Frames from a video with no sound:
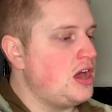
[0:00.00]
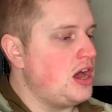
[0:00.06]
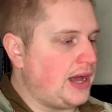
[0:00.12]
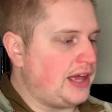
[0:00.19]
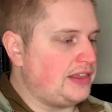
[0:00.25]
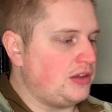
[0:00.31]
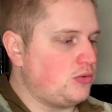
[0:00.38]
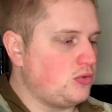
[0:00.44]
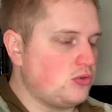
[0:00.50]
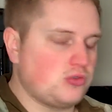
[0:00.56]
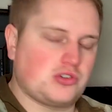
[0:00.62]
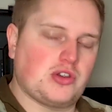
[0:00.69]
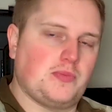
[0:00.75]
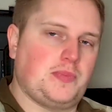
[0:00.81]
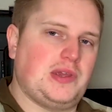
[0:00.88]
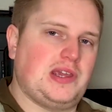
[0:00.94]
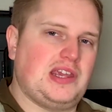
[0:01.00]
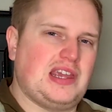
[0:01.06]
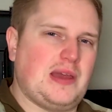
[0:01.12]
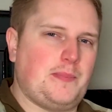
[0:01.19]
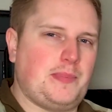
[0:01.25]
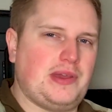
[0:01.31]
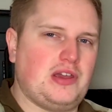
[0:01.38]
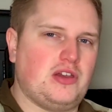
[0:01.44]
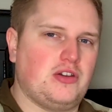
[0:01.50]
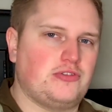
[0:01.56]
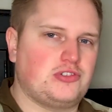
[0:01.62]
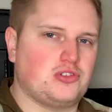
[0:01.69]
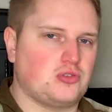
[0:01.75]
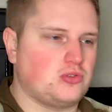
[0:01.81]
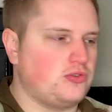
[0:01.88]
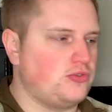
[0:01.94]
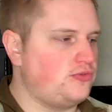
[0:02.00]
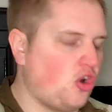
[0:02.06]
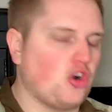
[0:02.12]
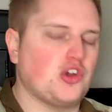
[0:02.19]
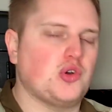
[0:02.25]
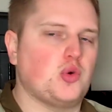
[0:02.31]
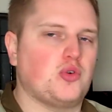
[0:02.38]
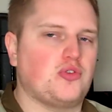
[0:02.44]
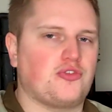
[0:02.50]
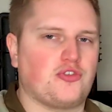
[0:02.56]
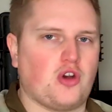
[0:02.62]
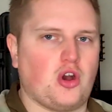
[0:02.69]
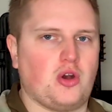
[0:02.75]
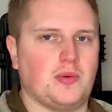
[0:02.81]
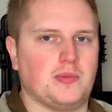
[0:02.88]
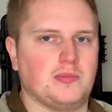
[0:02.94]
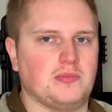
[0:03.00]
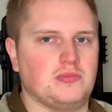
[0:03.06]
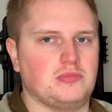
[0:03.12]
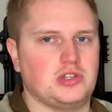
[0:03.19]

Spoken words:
and there will also be a bit of sort of oil from,